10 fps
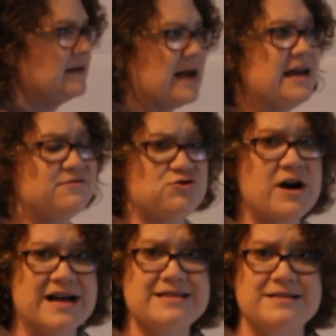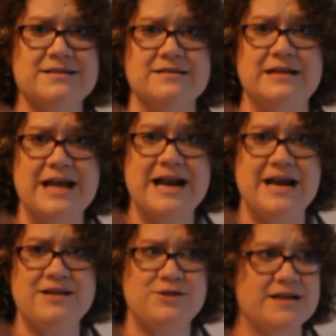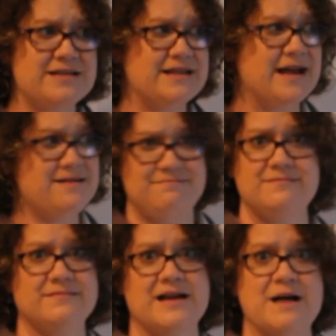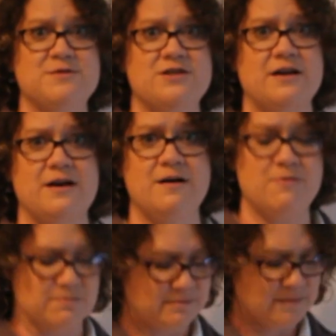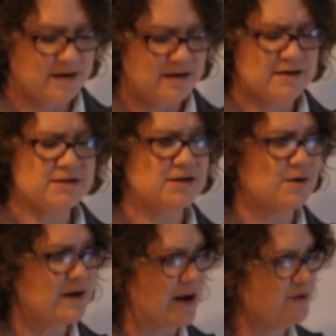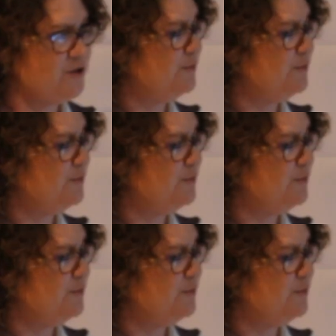kind of stressed and kind of anxious that I'm stuck at home. So I would do